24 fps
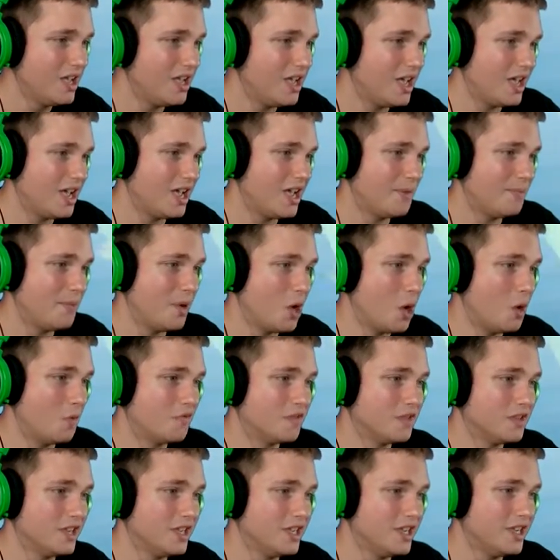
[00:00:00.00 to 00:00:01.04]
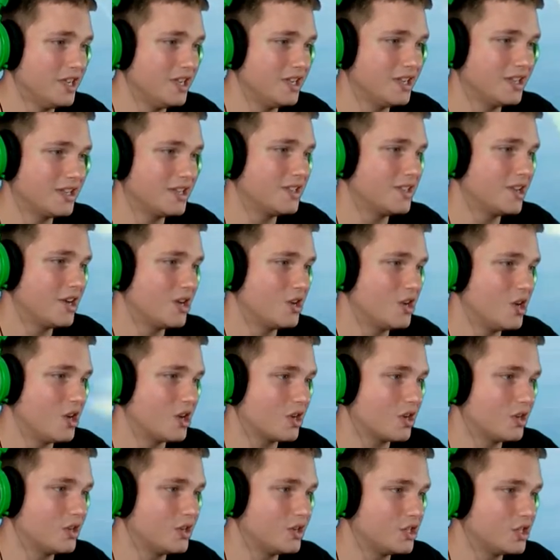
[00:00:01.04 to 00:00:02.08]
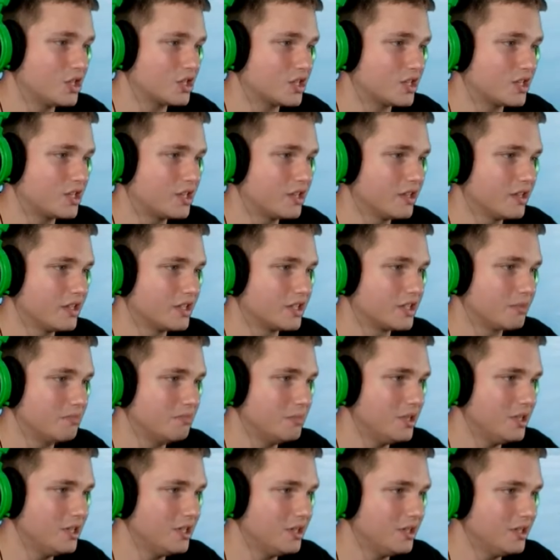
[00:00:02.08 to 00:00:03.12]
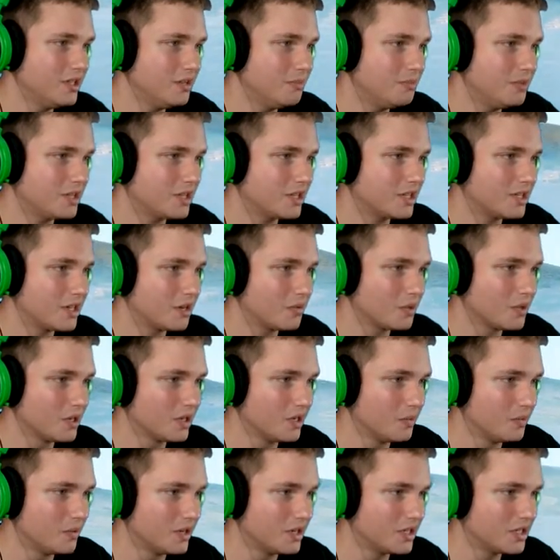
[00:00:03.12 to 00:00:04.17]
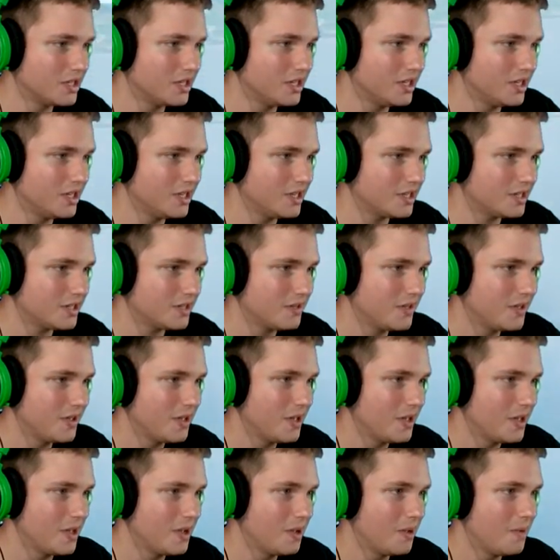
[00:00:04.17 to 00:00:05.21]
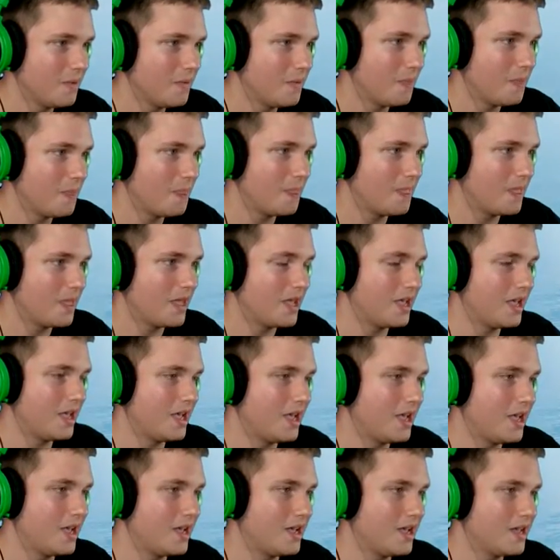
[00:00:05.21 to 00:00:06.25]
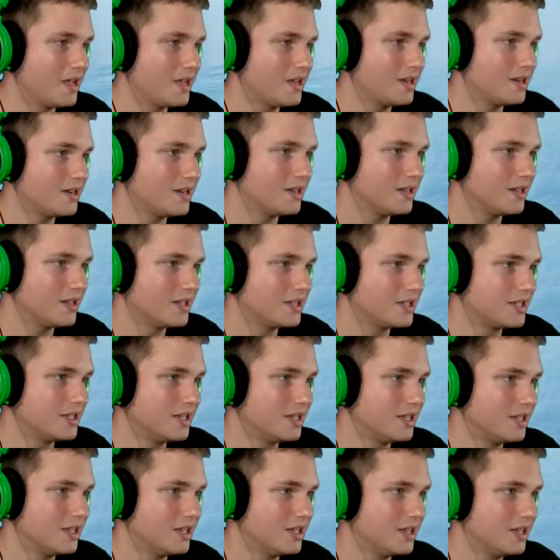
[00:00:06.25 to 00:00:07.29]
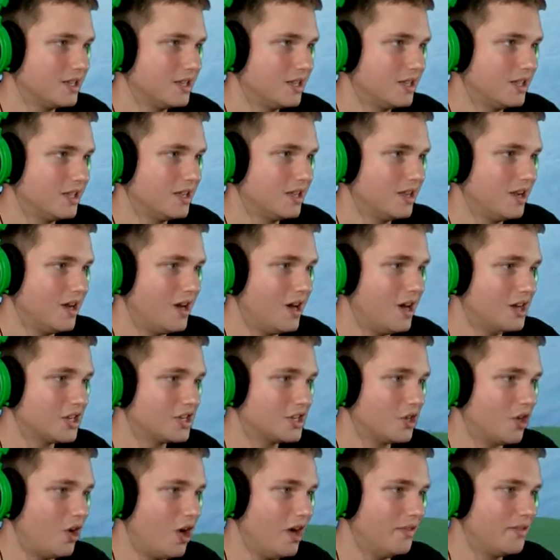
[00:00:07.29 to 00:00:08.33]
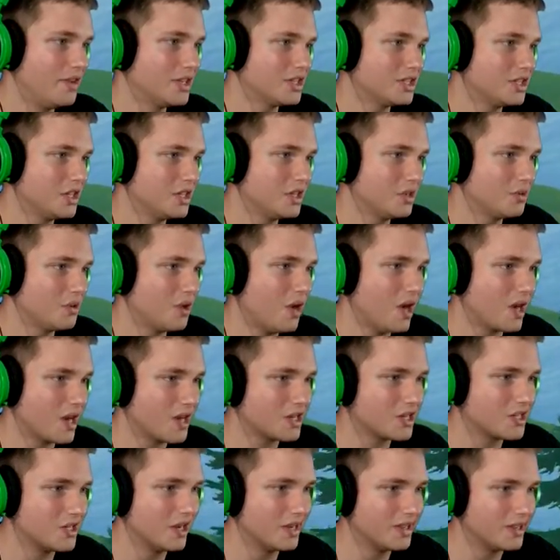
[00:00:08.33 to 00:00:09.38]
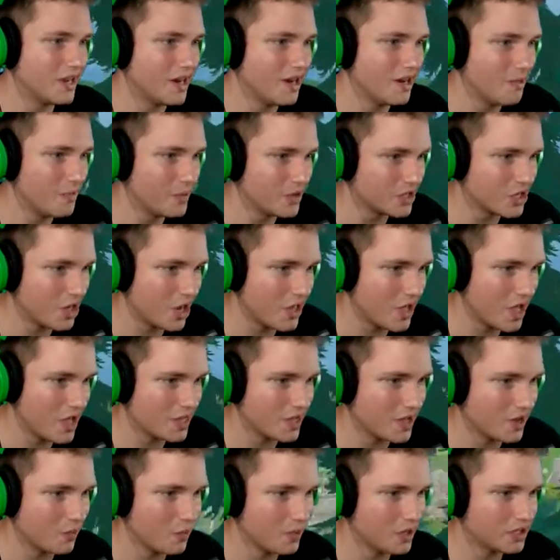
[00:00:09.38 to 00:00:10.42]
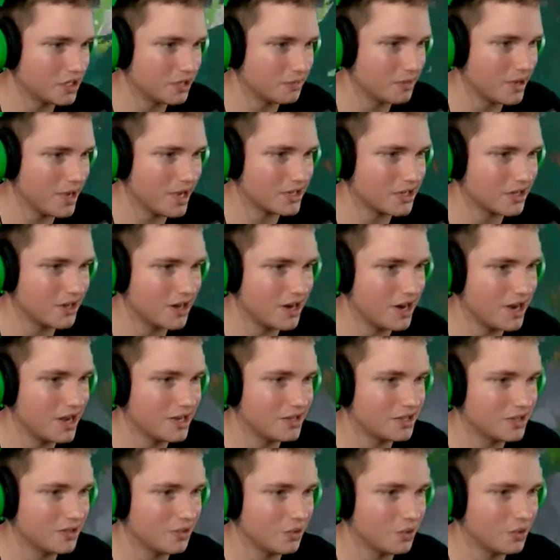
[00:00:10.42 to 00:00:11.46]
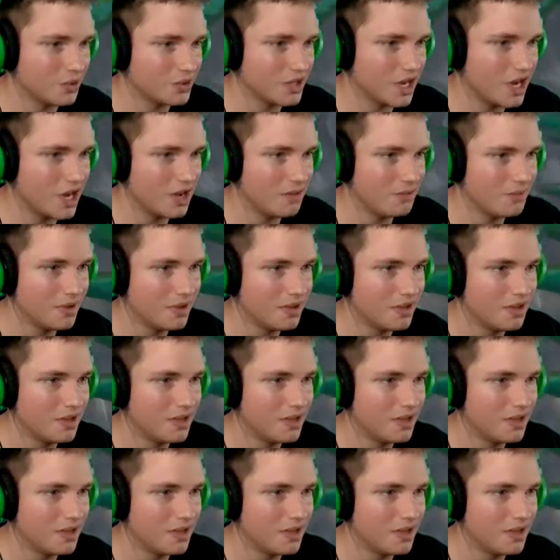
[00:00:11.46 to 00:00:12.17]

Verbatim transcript: And um, hopefully they're not gonna just kill us immediately because I really wanna see this. And let's see. Alright, so obviously the rocket's not there. We saw that thing whizzing past our heads the whole time.